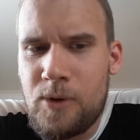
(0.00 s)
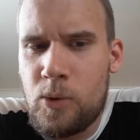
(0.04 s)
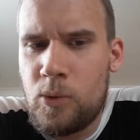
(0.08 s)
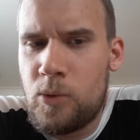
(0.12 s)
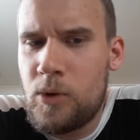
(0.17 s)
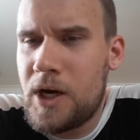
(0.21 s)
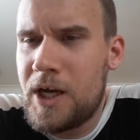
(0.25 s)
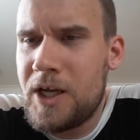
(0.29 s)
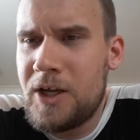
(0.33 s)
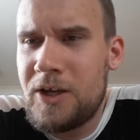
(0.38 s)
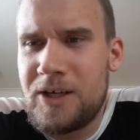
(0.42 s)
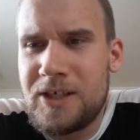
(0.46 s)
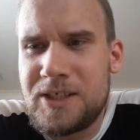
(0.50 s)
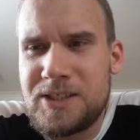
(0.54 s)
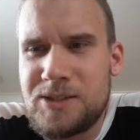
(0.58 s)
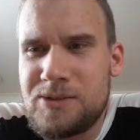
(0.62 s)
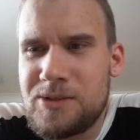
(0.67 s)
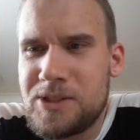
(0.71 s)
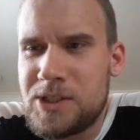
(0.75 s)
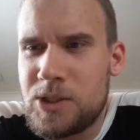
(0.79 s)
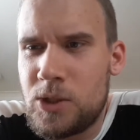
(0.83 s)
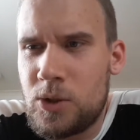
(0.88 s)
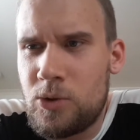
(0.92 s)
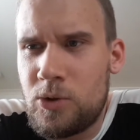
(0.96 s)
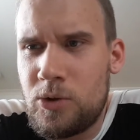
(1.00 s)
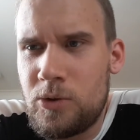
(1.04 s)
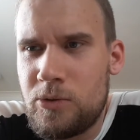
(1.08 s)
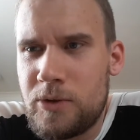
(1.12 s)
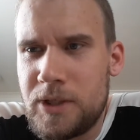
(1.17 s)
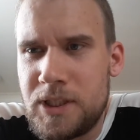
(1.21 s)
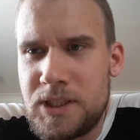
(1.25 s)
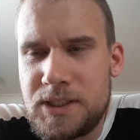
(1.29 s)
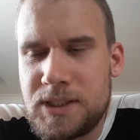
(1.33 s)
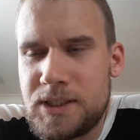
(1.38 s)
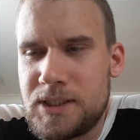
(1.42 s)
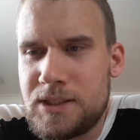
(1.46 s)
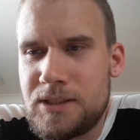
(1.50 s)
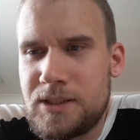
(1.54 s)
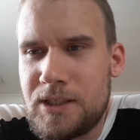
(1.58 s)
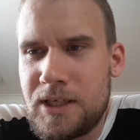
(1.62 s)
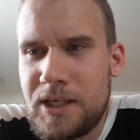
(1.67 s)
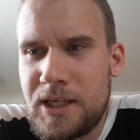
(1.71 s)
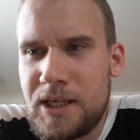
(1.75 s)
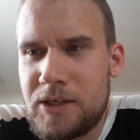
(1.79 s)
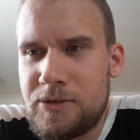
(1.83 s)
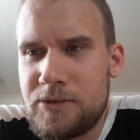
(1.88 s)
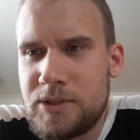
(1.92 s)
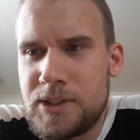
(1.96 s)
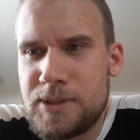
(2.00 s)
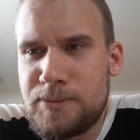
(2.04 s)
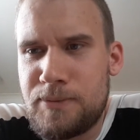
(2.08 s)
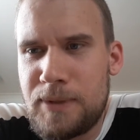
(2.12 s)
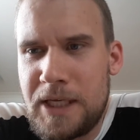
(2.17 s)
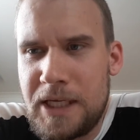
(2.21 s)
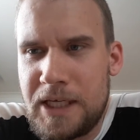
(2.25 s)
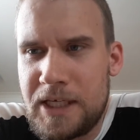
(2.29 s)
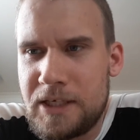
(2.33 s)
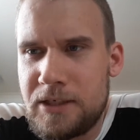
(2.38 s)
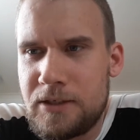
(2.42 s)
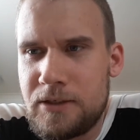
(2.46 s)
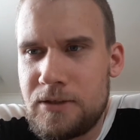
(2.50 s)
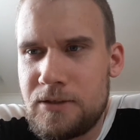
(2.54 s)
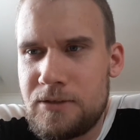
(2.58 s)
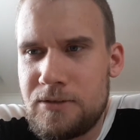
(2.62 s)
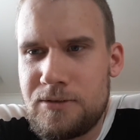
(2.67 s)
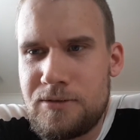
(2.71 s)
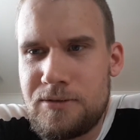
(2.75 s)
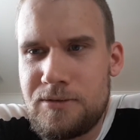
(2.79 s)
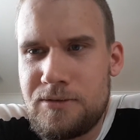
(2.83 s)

violence was always Daenerys' plan.